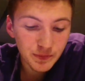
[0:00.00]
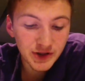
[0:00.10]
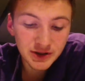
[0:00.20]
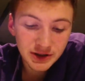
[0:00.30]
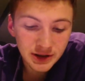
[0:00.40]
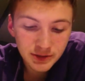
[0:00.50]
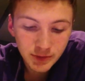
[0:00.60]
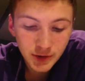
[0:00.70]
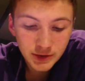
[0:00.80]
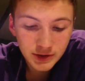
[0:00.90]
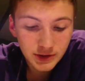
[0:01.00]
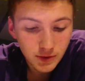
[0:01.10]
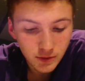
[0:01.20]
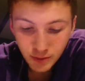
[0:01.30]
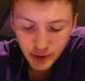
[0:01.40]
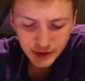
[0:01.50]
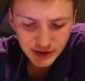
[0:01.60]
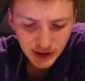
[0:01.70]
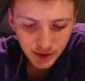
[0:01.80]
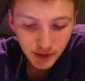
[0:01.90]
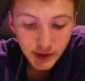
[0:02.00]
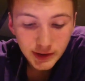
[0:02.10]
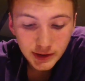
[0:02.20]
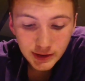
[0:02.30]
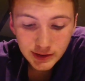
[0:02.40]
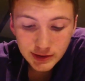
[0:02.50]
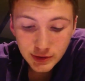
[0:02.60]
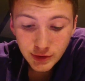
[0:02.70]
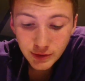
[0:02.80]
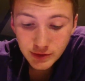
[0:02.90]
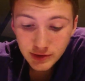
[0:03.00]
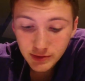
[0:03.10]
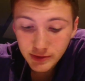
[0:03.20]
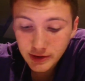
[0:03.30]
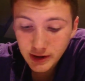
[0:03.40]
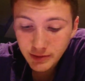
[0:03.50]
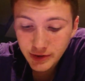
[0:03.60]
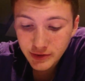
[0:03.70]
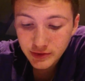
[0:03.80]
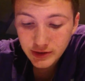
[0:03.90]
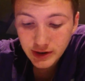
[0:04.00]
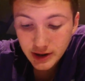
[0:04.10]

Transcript: it decomposes or breaks down into two simpler compounds,